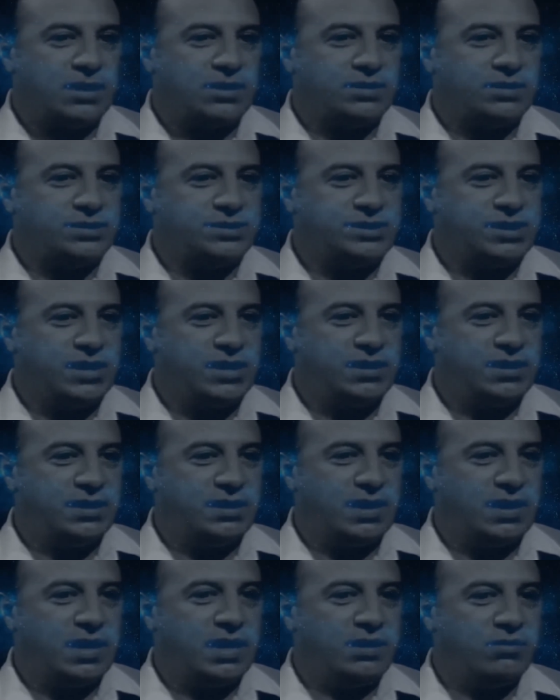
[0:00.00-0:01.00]
I could say
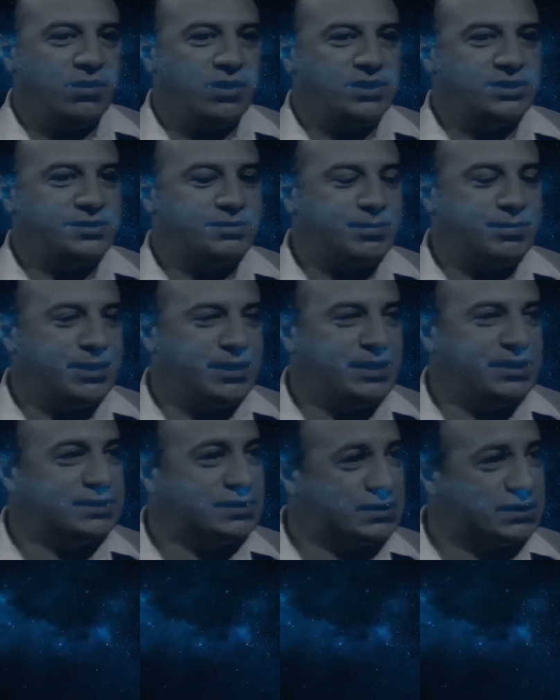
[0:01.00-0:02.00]
that I was
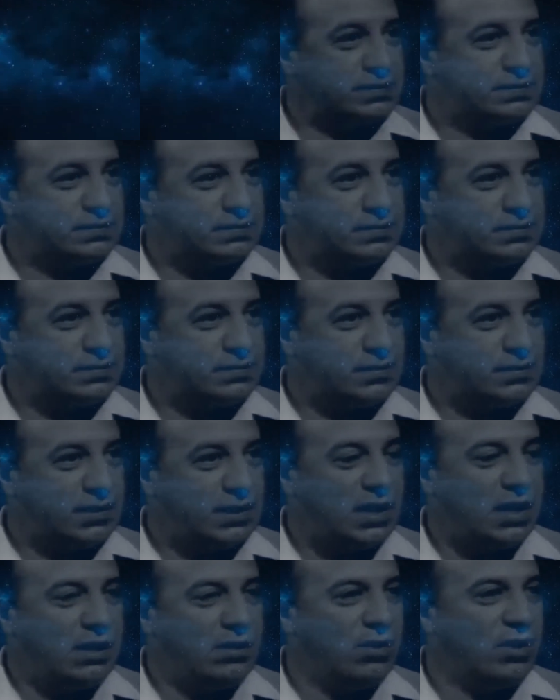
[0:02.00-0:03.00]
peace.
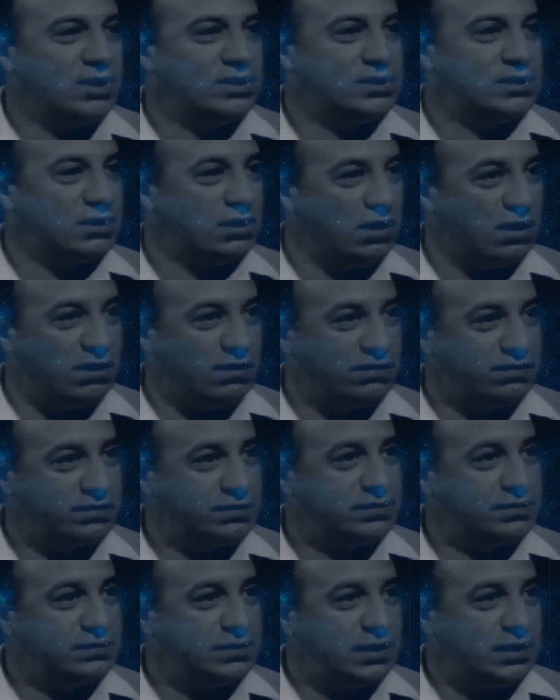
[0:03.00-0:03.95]
I was love.